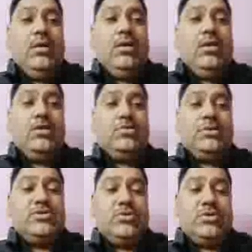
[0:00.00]
Now,
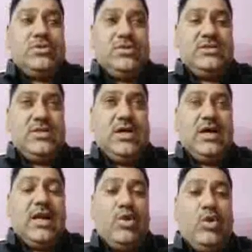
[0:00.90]
resources
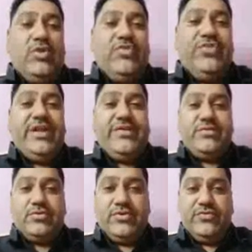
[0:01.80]
are not free
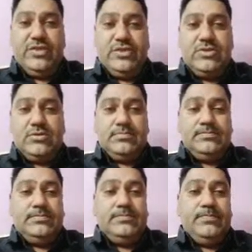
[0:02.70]
gifts of nature.
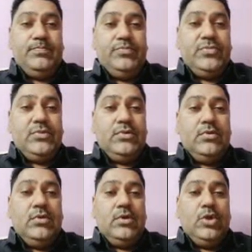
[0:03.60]

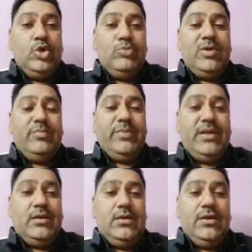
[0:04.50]
Human beings
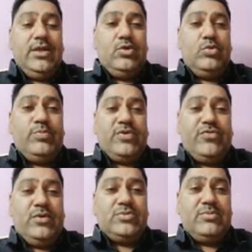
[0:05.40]
need to
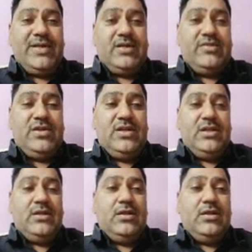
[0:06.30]
perform some activity